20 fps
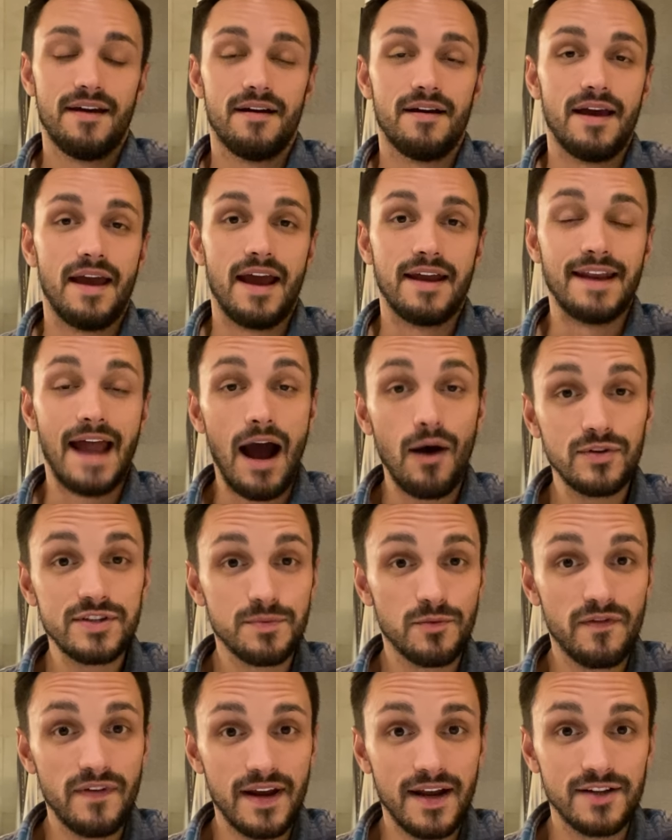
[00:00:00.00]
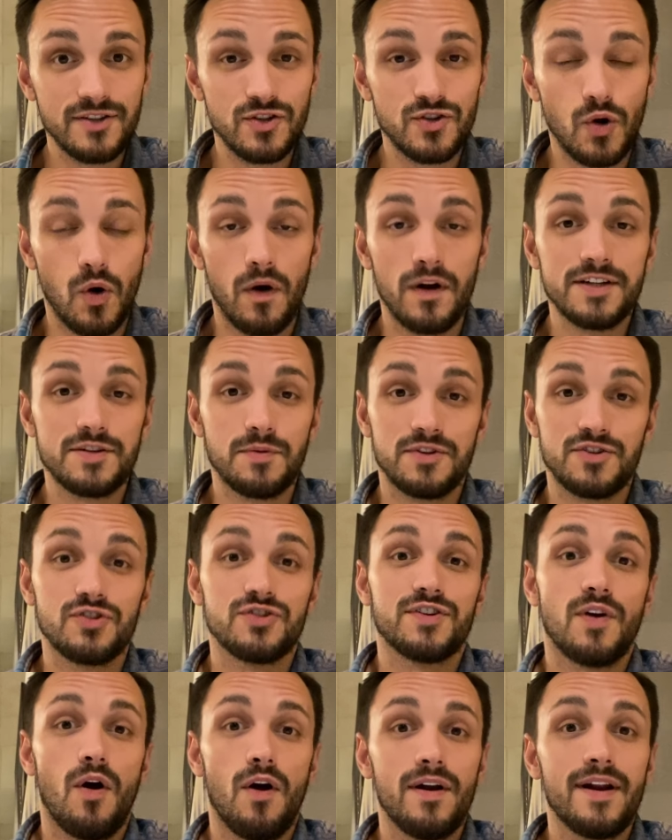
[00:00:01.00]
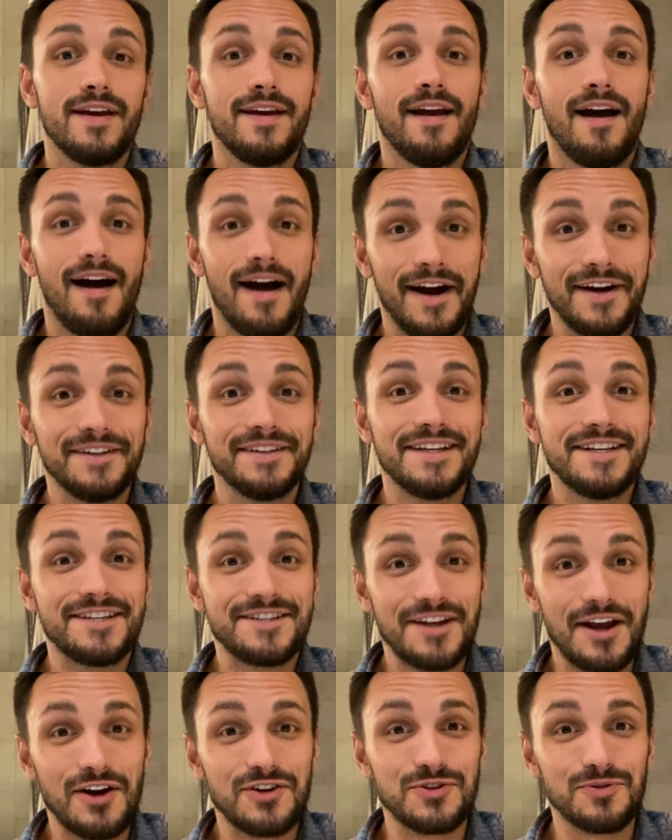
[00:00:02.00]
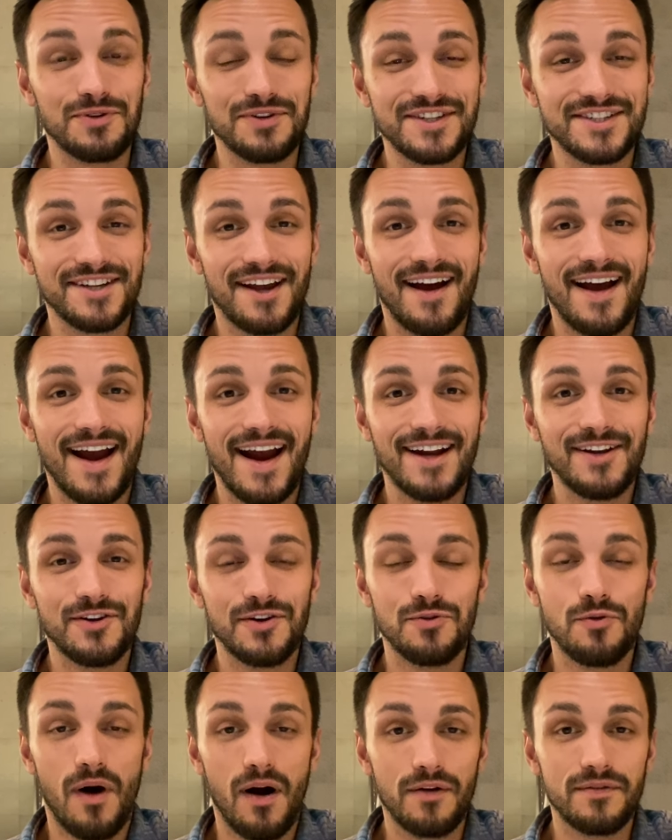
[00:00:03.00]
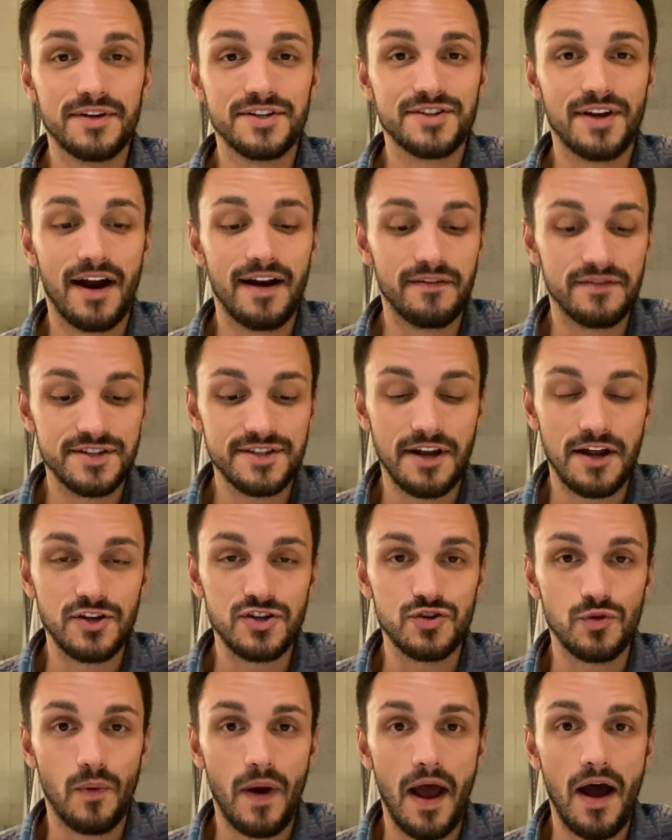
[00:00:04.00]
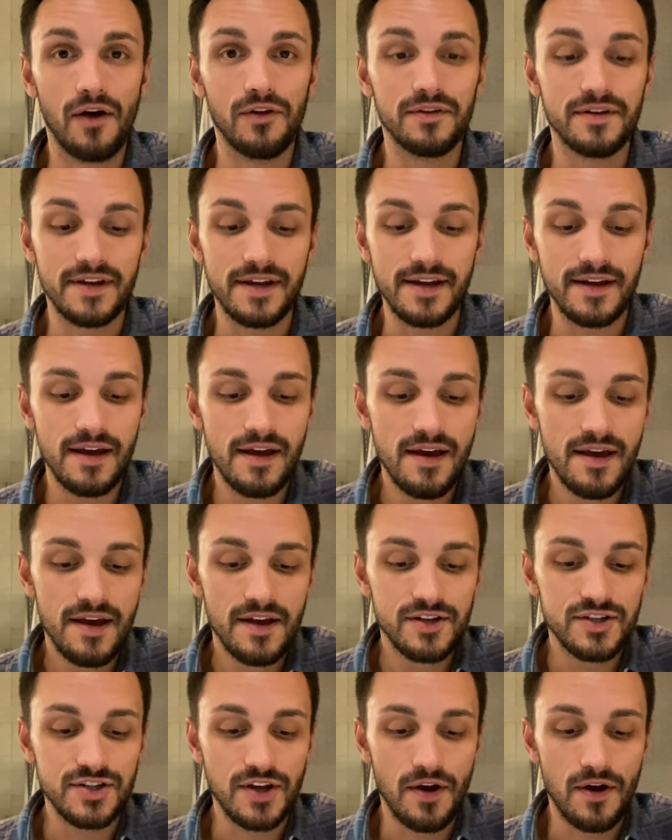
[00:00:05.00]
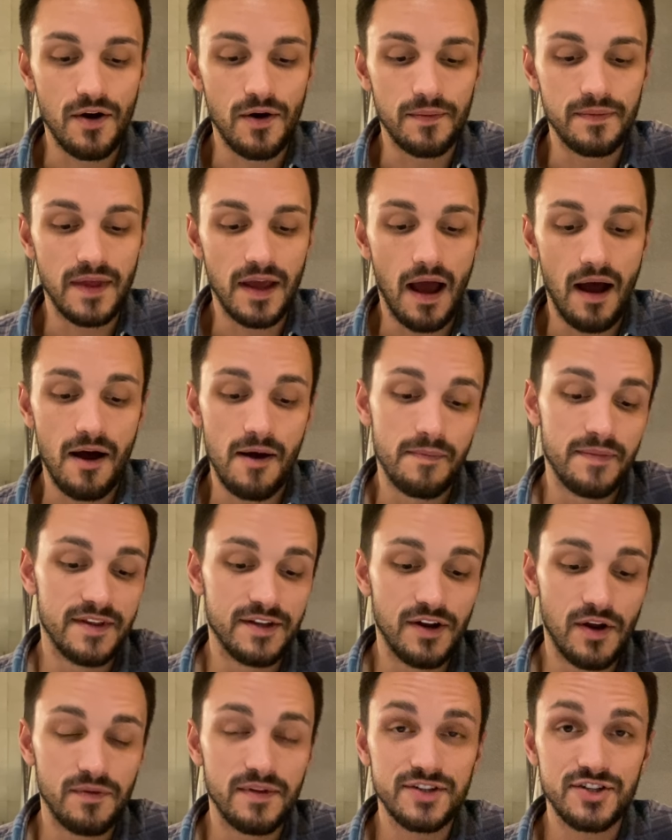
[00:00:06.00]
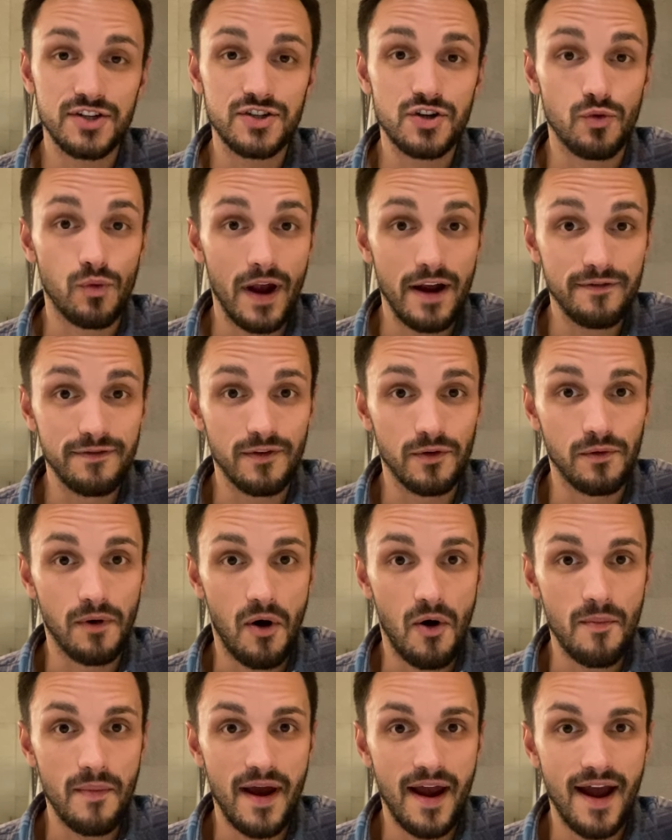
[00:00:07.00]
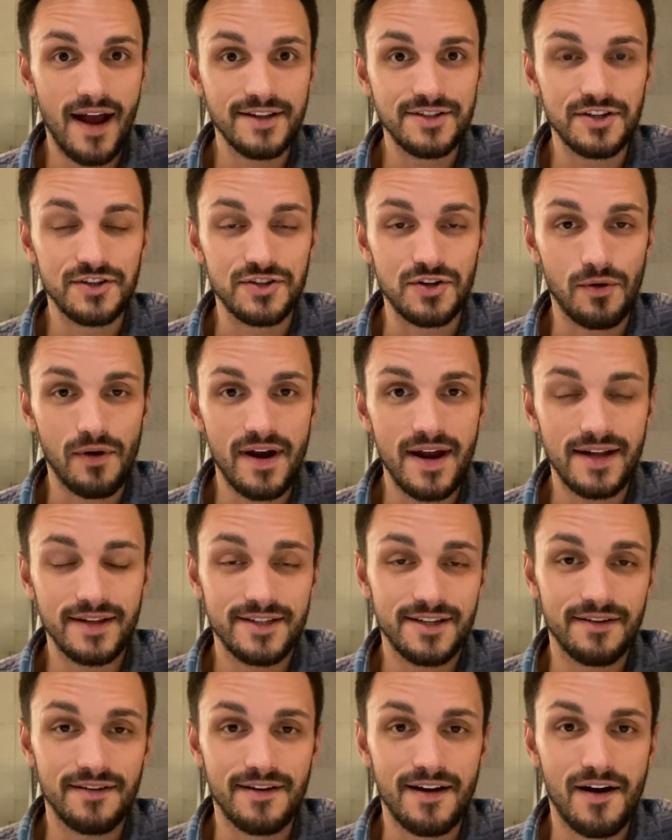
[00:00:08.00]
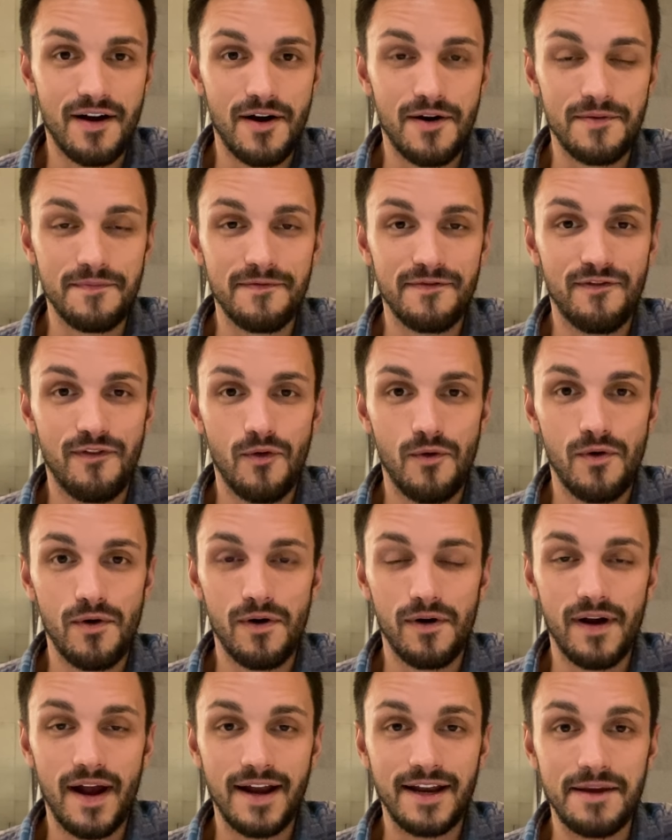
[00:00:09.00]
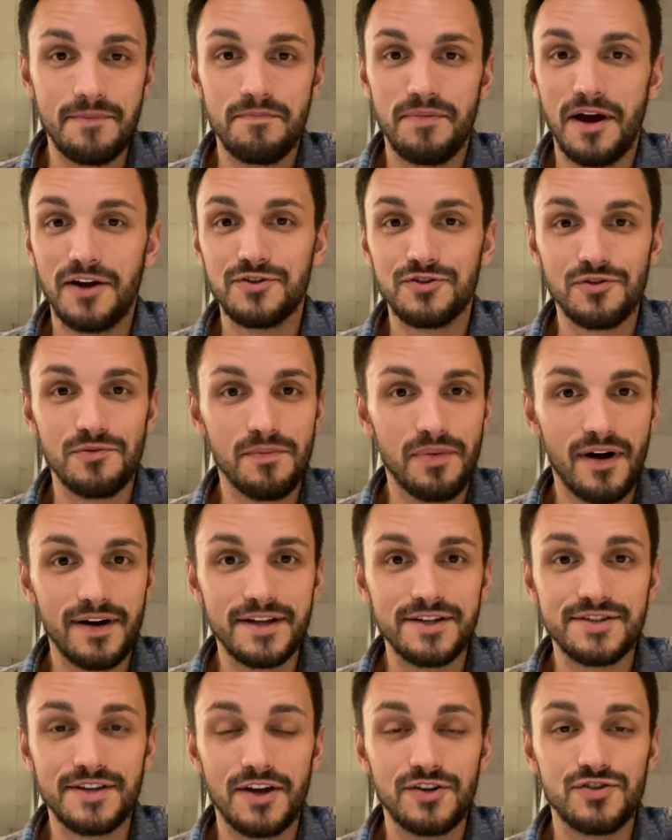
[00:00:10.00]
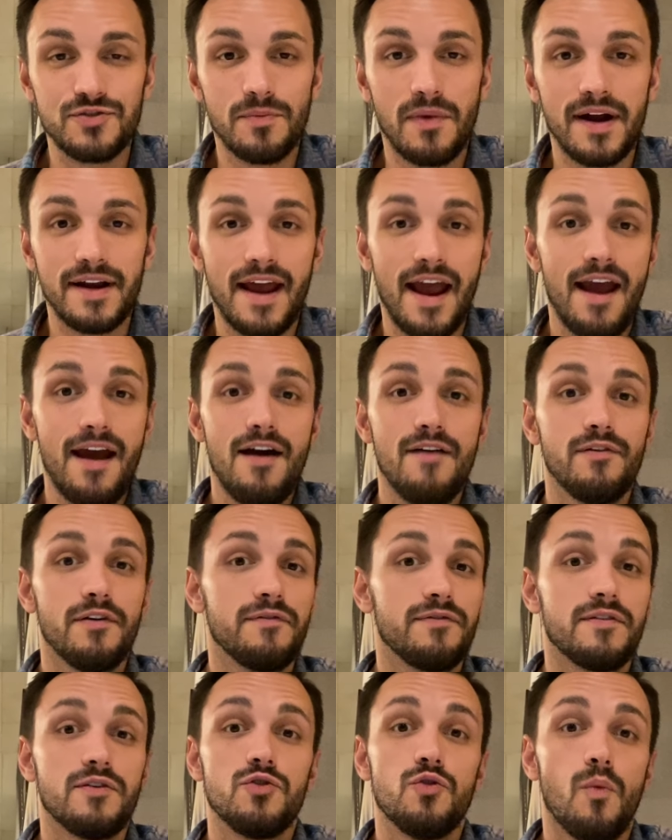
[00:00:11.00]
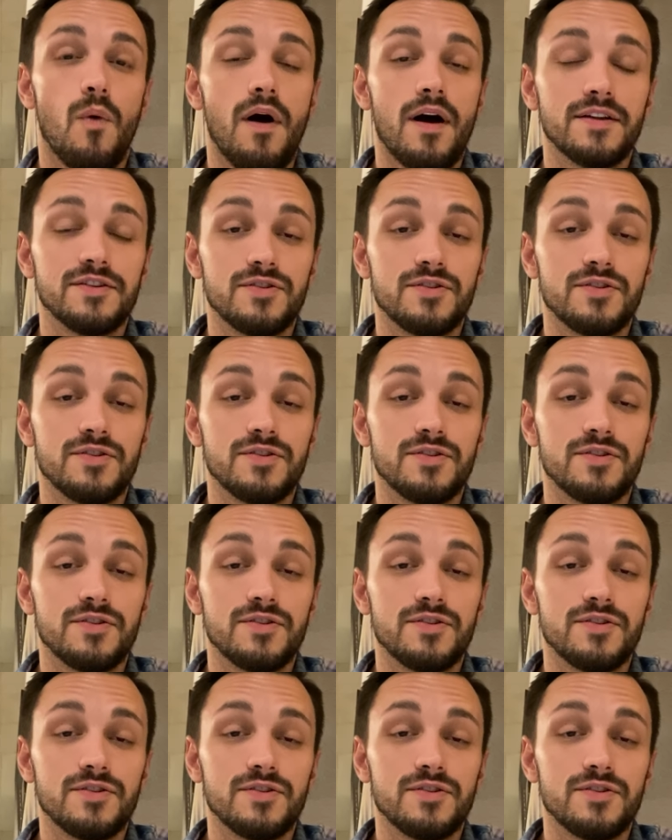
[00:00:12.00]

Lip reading: And now it's moving into Taurus, which is already a highly sexual sign. You are the sign of sensuality. So, this is great for romance. It's great for any bedroom buddies that you might have, or if you want